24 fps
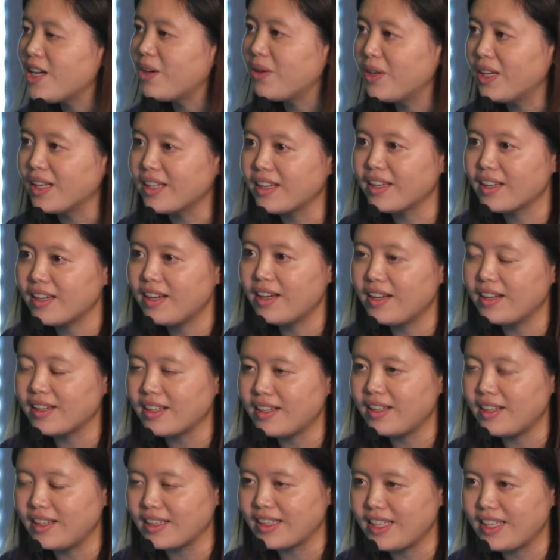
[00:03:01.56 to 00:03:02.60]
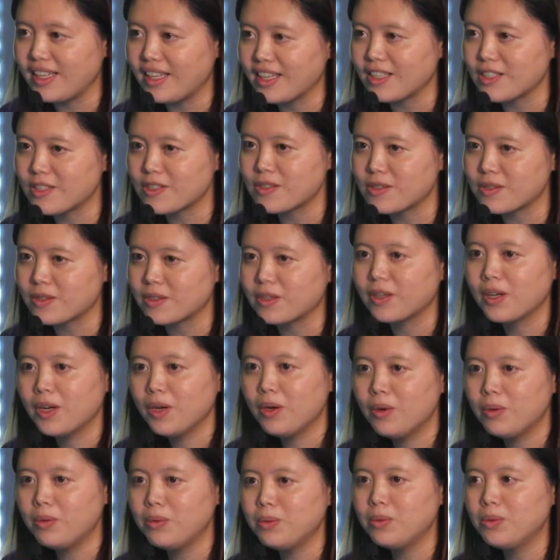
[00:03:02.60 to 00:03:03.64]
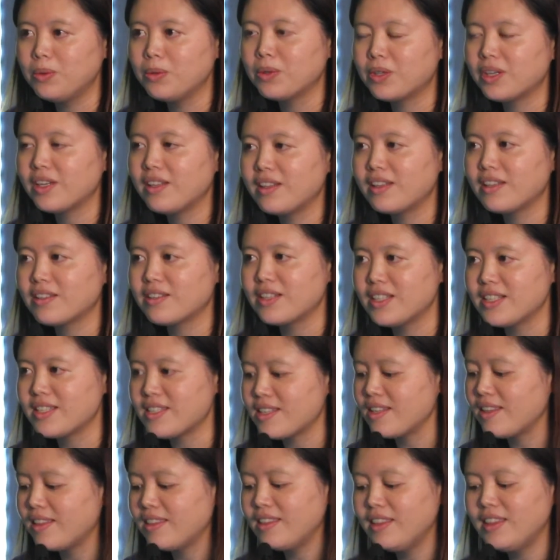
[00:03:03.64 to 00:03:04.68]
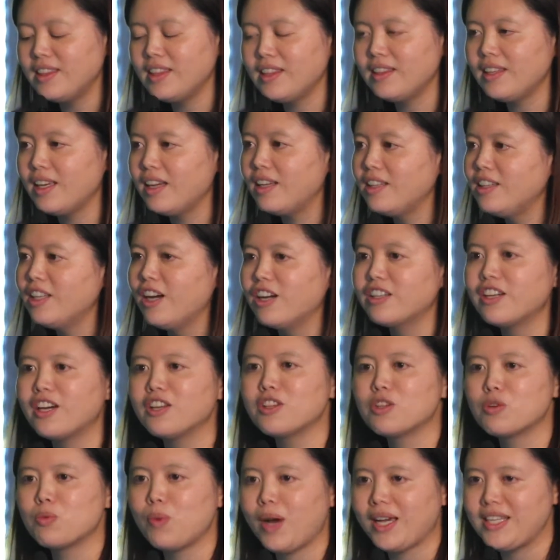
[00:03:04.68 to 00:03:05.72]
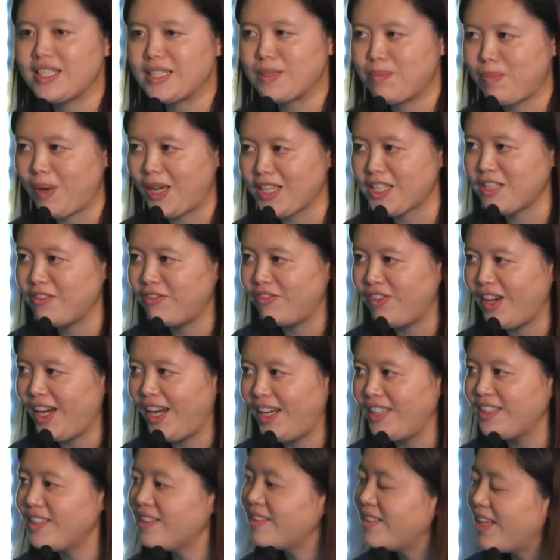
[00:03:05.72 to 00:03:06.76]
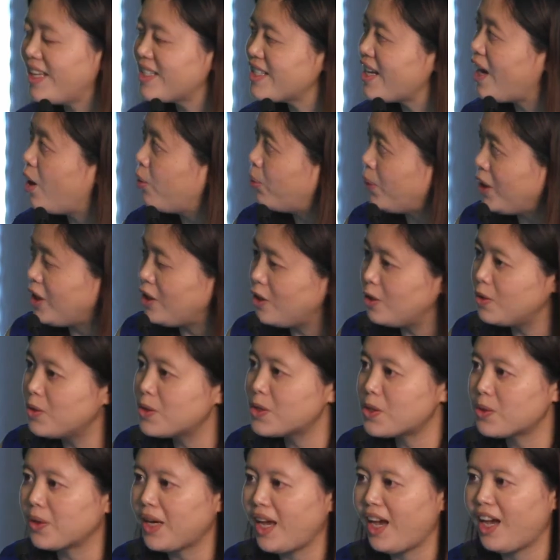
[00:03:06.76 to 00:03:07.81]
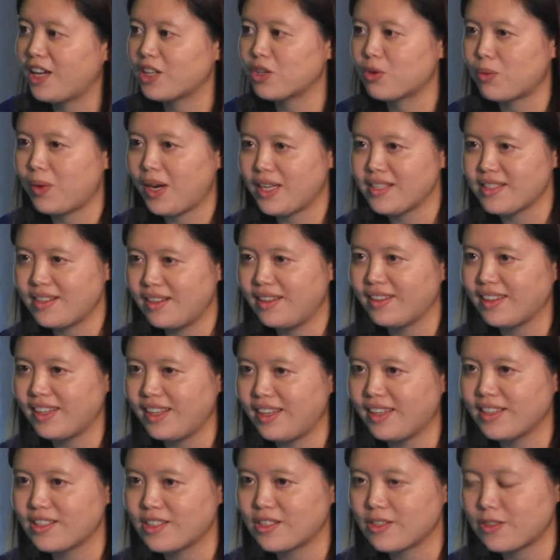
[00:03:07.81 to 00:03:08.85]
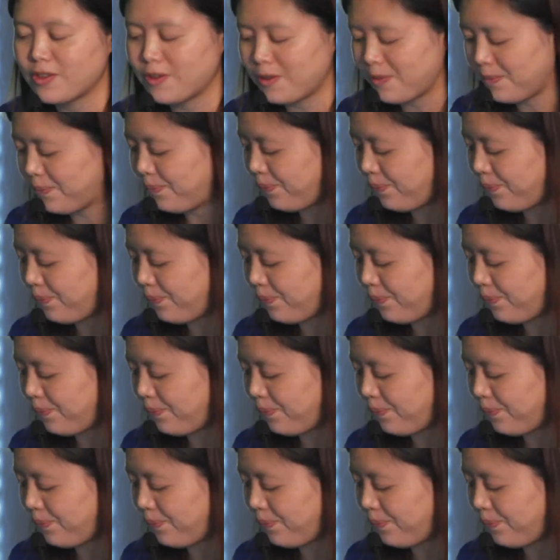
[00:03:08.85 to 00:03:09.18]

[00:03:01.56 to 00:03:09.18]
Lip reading: lung cancer, or there is not otherwise specified. And that's how we used to categorize lung cancer.